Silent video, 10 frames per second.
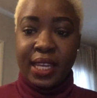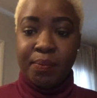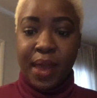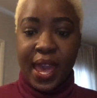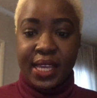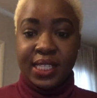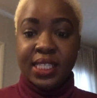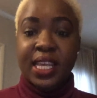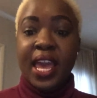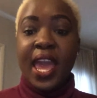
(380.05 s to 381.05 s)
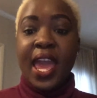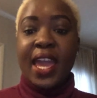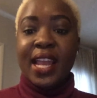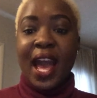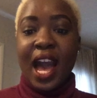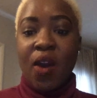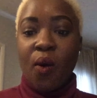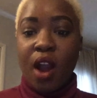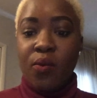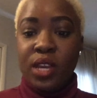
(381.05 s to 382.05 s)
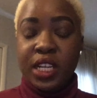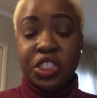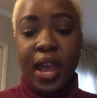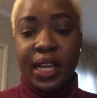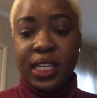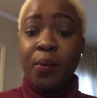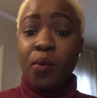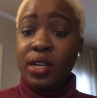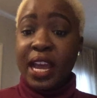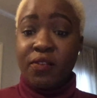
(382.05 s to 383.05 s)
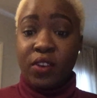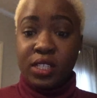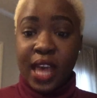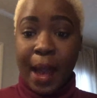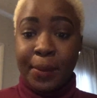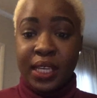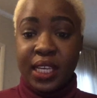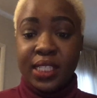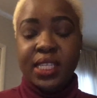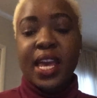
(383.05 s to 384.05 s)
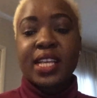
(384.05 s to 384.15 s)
patents and how are we attracting more diverse applicants,